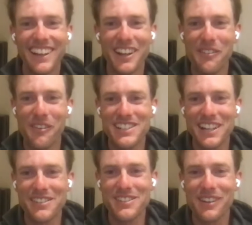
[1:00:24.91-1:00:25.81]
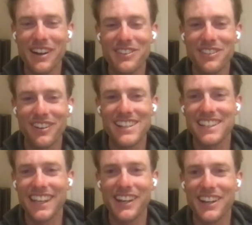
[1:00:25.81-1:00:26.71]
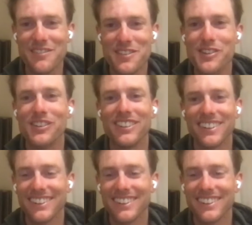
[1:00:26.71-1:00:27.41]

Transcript: I walked up to him after the race and he kind of knew,